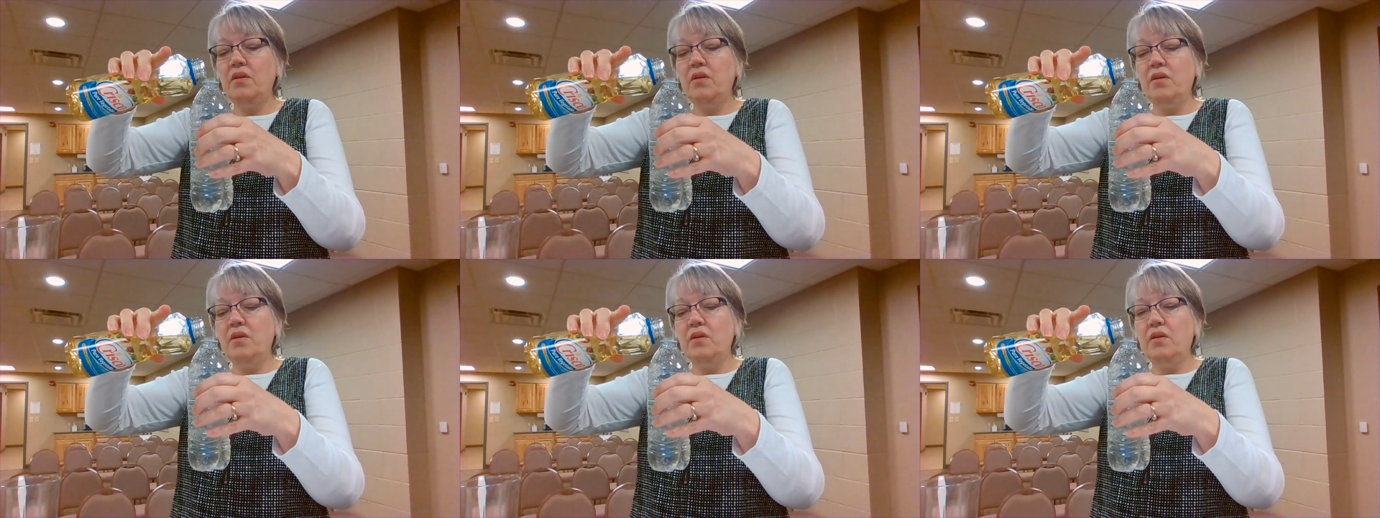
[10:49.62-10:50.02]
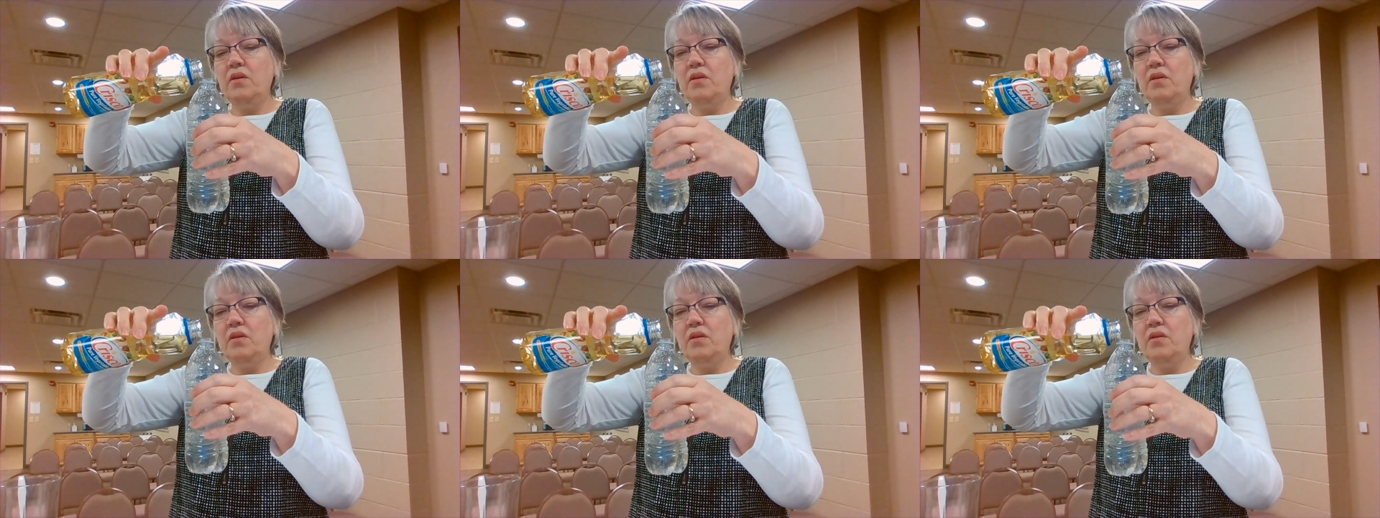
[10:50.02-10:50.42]

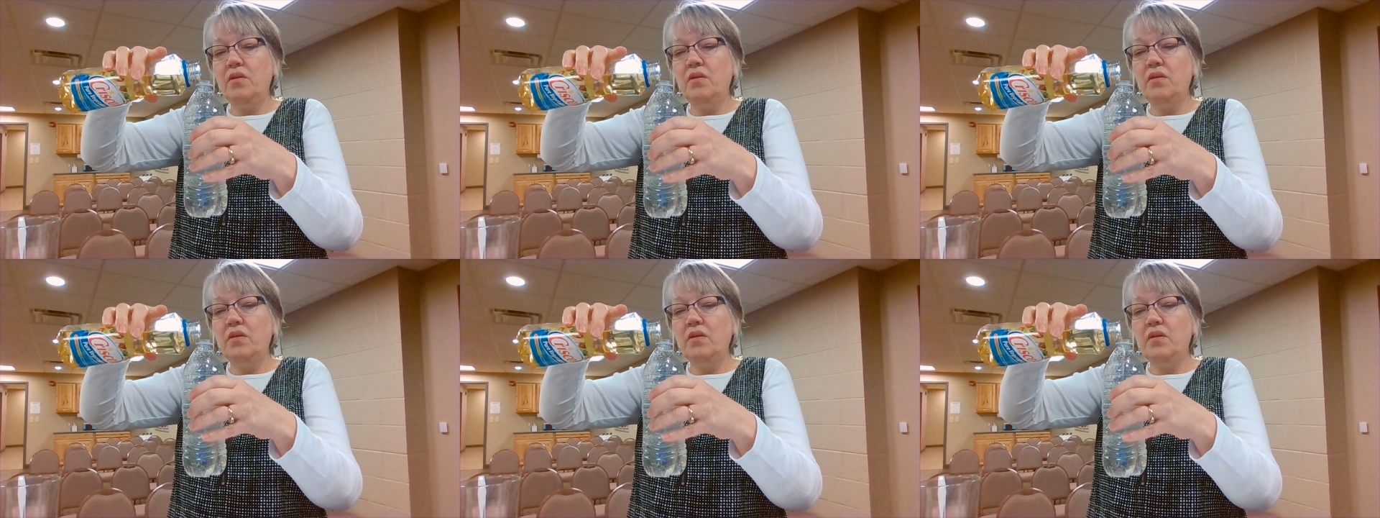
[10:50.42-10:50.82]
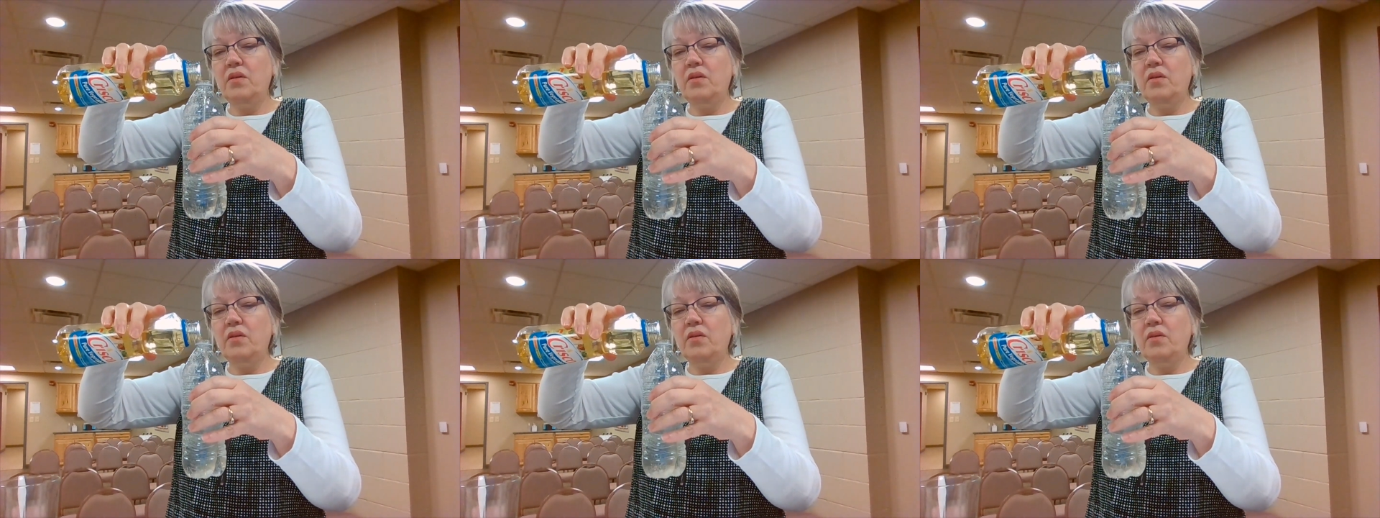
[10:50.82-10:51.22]

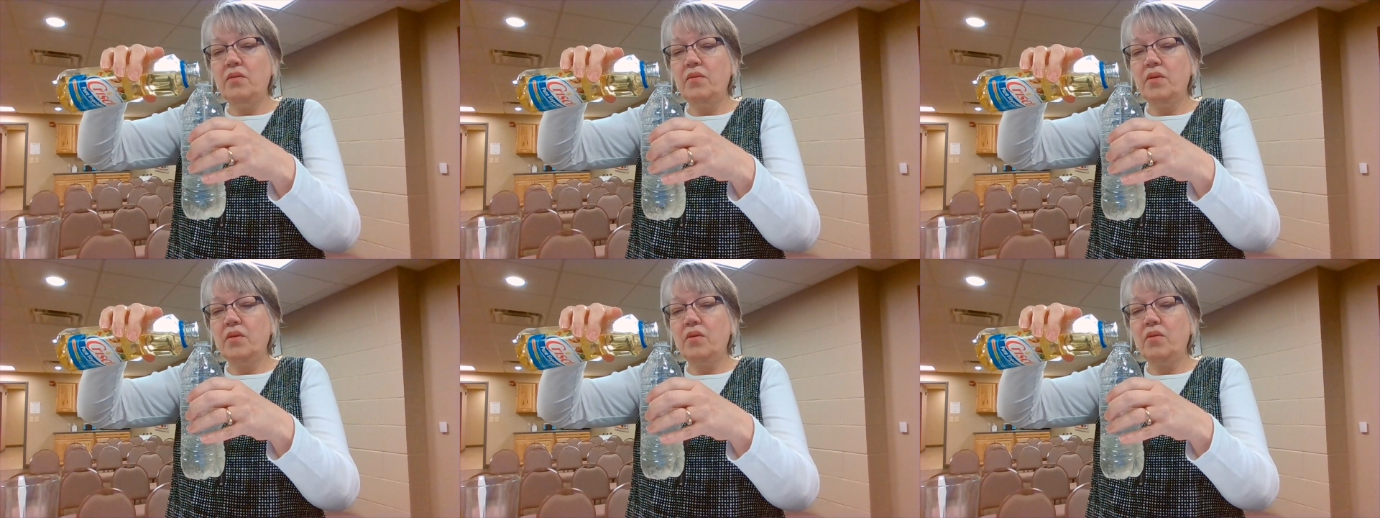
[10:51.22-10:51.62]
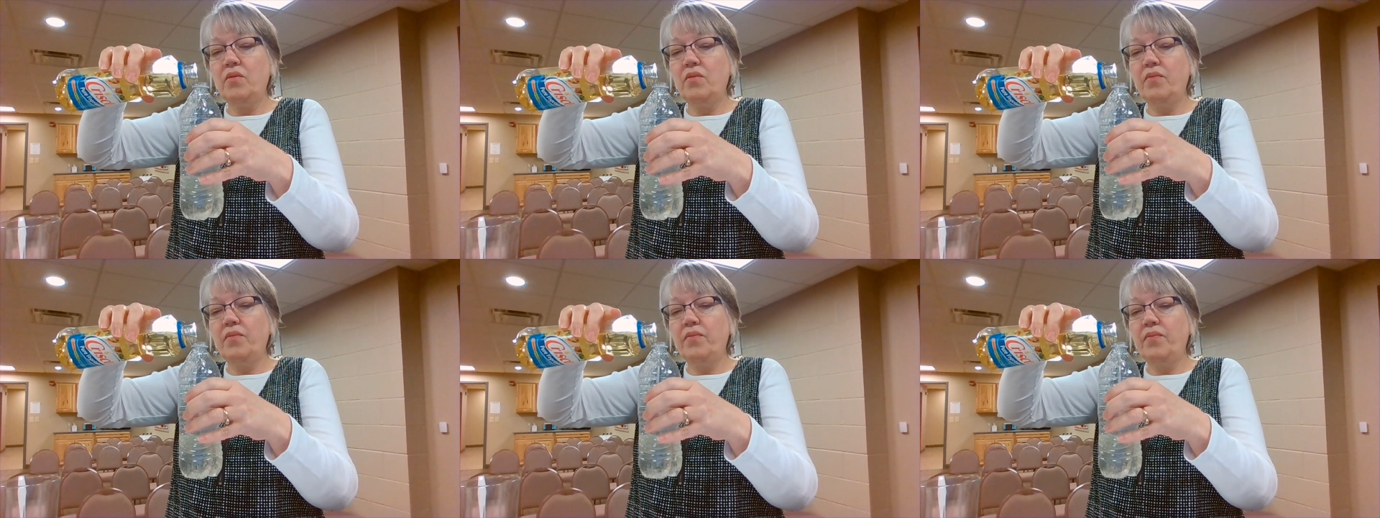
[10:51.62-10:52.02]

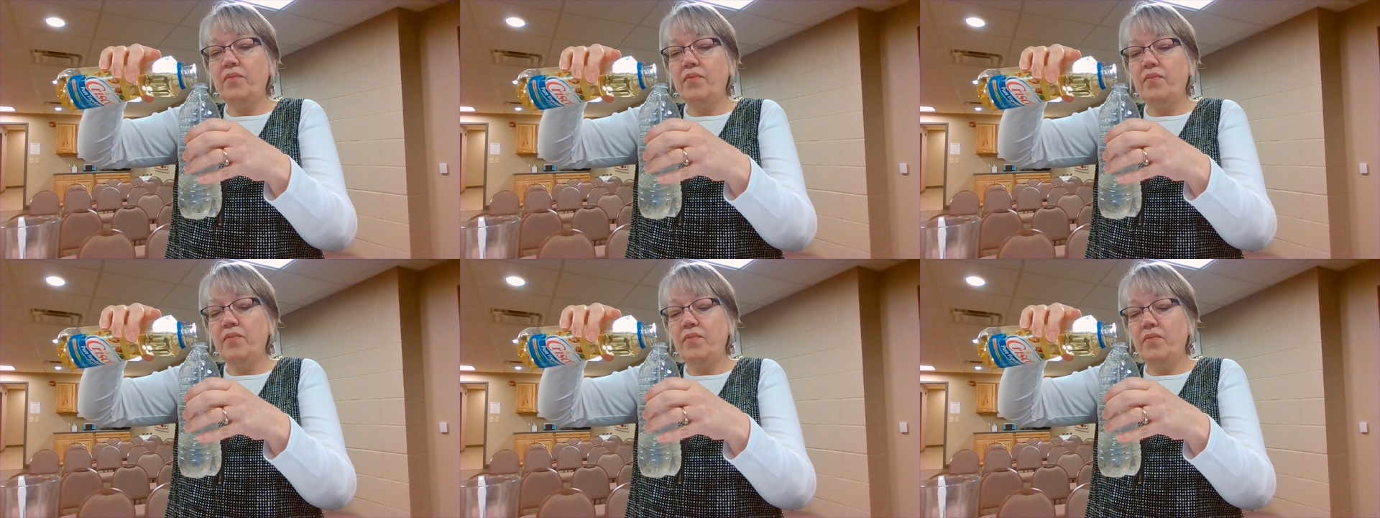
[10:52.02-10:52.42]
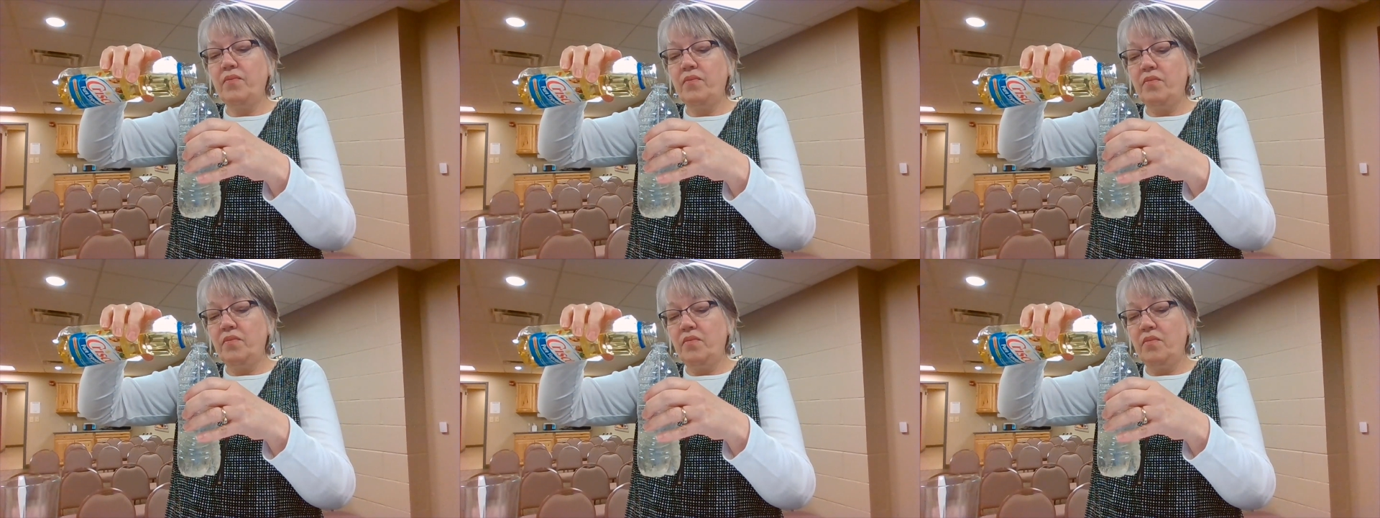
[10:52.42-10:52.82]

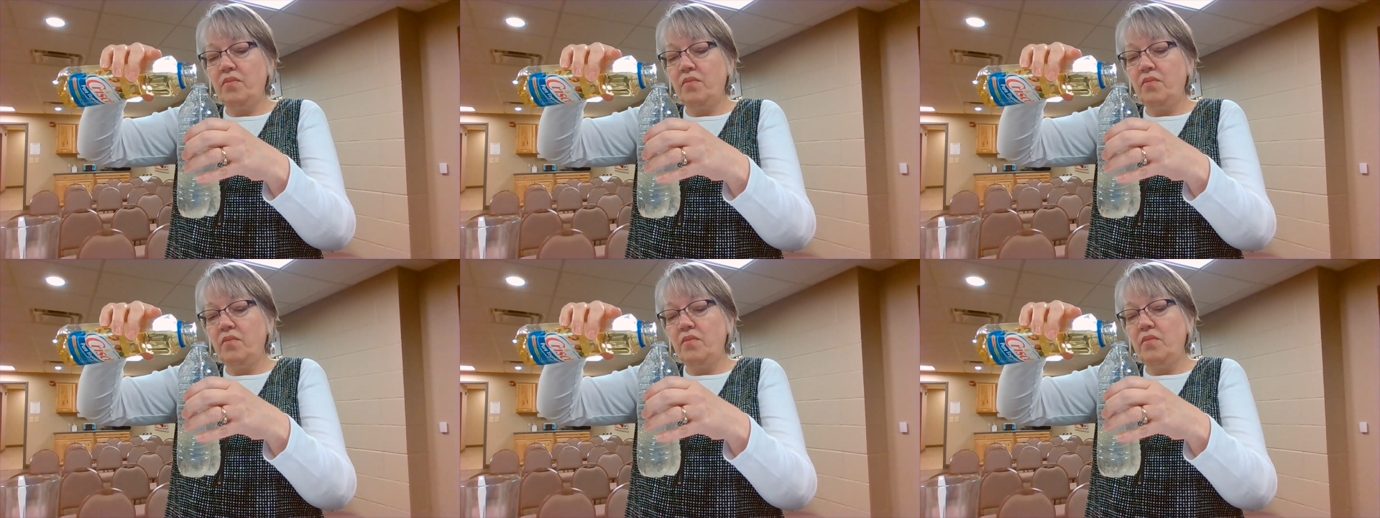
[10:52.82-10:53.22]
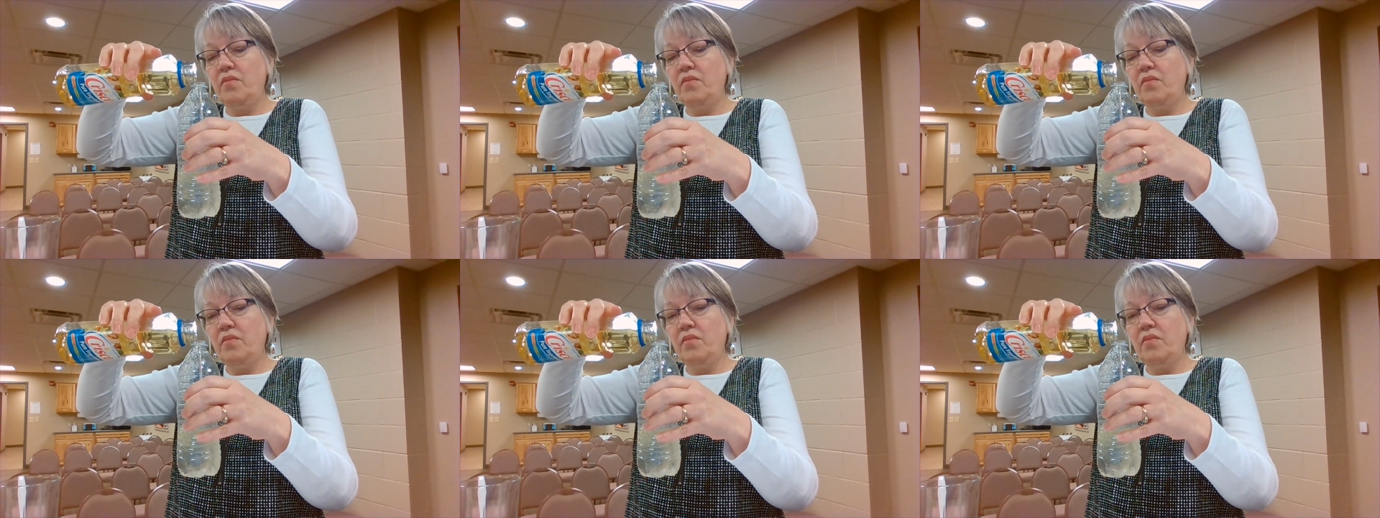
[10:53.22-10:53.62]

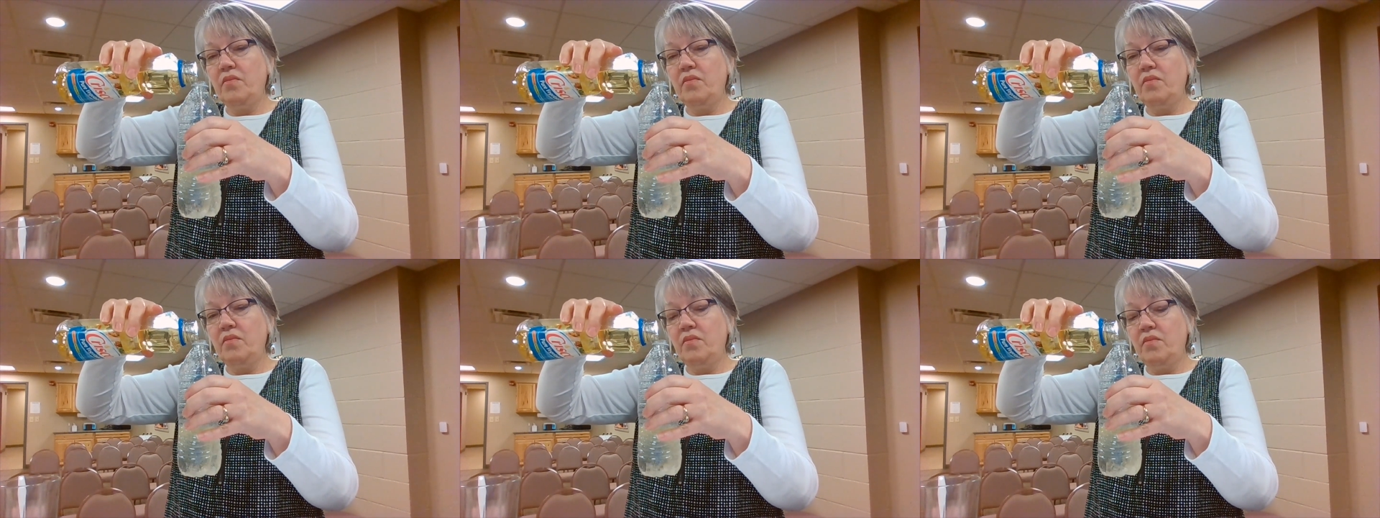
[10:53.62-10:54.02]
[no speech]